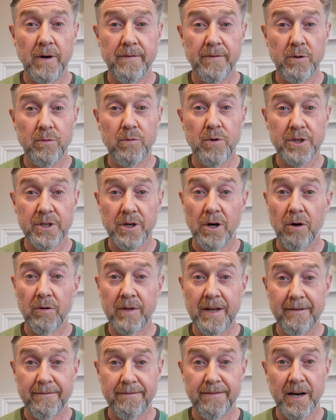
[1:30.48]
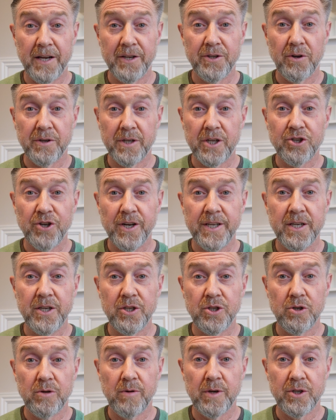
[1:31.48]
if you were to hold that fund on the Trading
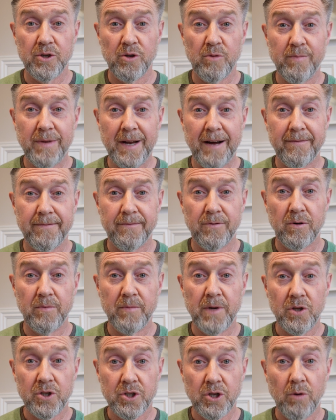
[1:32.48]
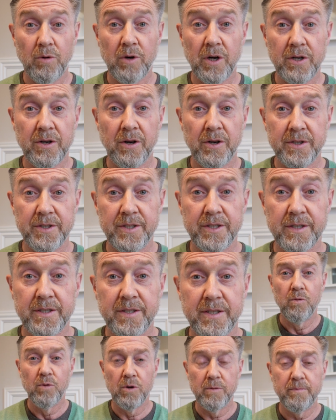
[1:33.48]
2 and 2 platform, the total
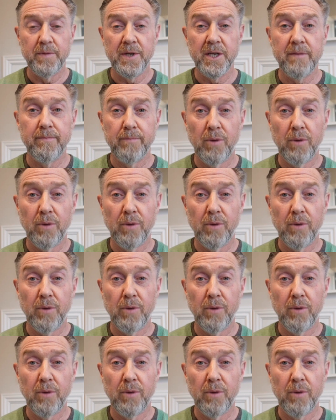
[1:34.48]
cost would be